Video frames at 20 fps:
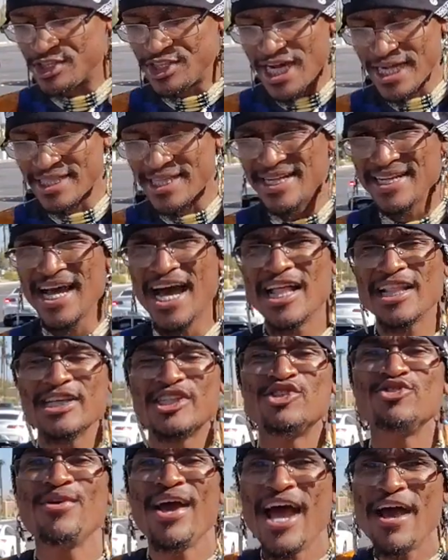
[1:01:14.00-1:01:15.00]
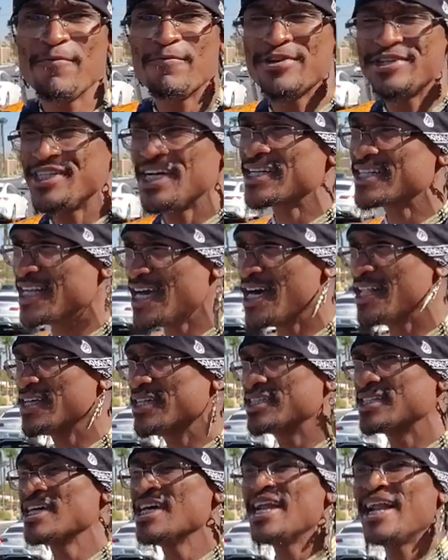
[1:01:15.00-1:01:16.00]
rejected knowledge. You have rejected
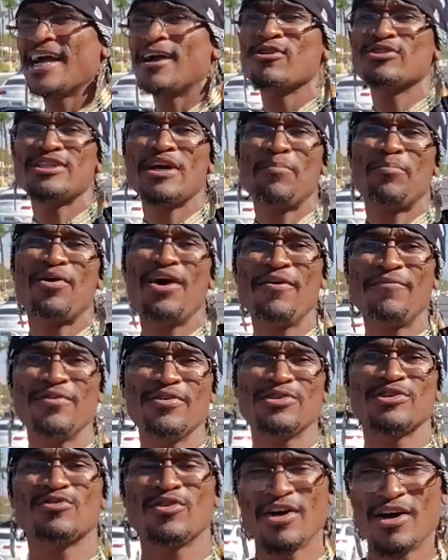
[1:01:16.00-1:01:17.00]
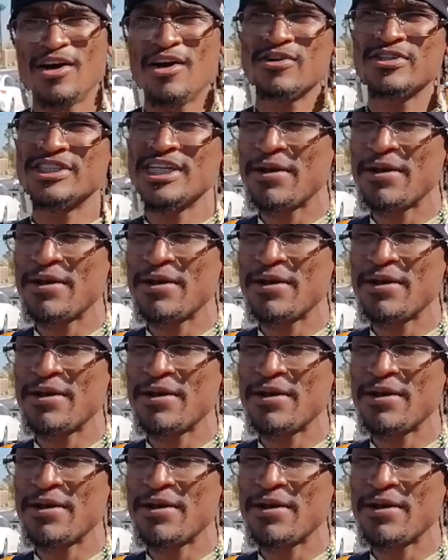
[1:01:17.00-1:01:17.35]
knowledge. That goes out Proverbs uh,